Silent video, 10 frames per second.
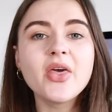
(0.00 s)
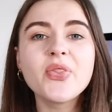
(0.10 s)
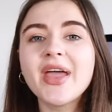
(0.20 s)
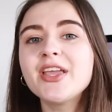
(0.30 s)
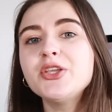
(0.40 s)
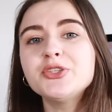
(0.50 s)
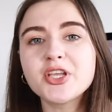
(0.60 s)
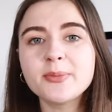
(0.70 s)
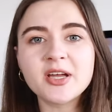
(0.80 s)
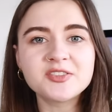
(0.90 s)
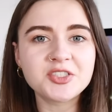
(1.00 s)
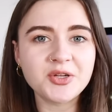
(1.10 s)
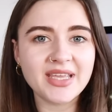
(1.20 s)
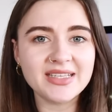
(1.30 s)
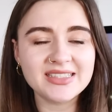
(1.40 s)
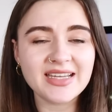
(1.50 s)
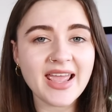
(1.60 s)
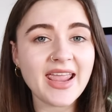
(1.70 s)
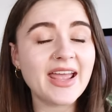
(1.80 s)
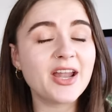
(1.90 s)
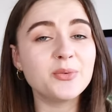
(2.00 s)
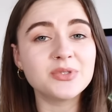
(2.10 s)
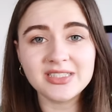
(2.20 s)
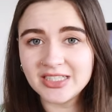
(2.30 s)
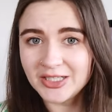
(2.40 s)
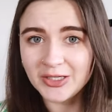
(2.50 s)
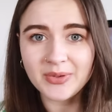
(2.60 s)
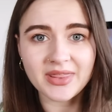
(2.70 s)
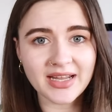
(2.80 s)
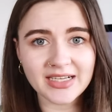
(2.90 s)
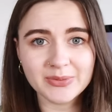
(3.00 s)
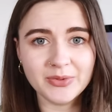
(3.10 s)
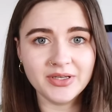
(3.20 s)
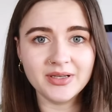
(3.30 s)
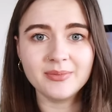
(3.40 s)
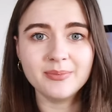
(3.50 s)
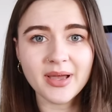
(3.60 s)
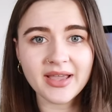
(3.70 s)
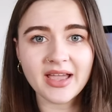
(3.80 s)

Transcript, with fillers: Thank you so much for tuning in today, and I will see you in the next one. Bye,